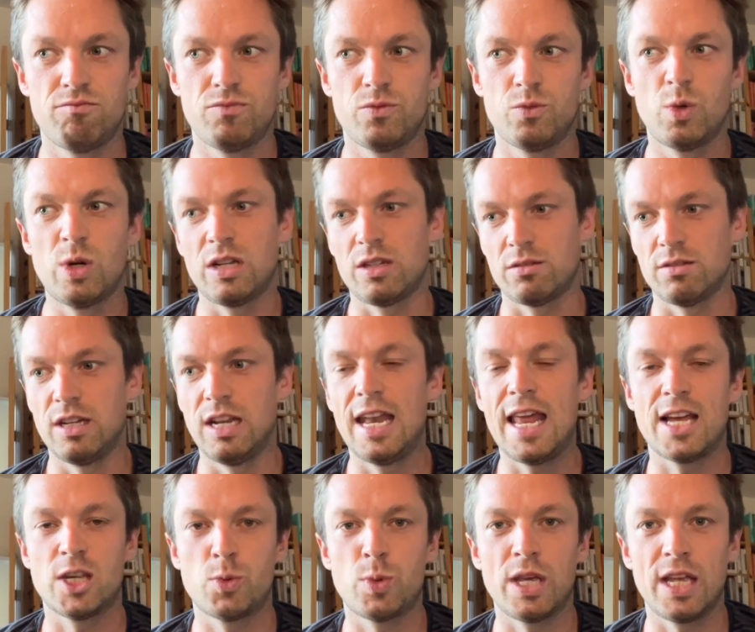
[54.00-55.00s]
Well,
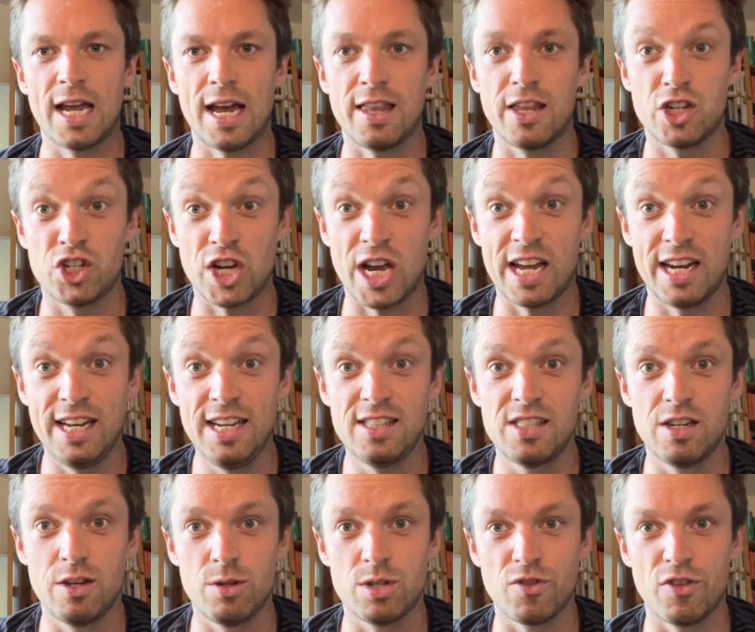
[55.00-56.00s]
unless we can get the Chinese to
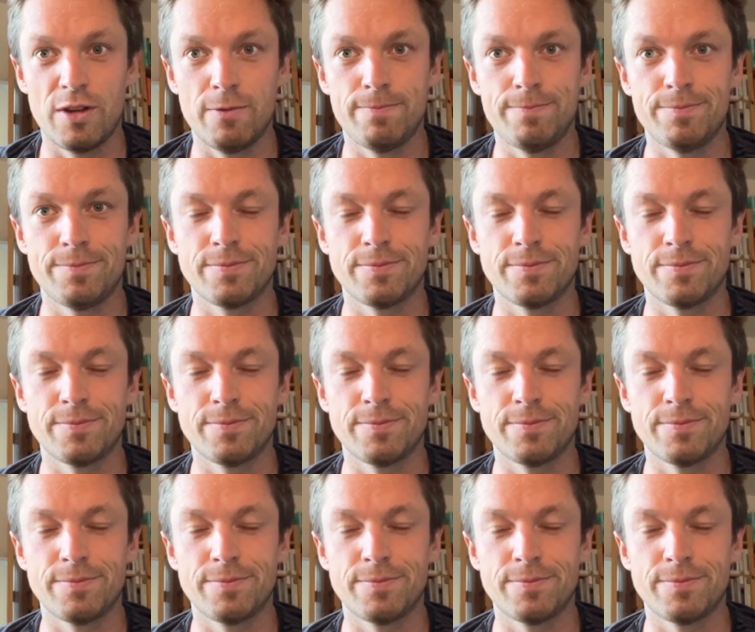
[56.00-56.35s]
do something.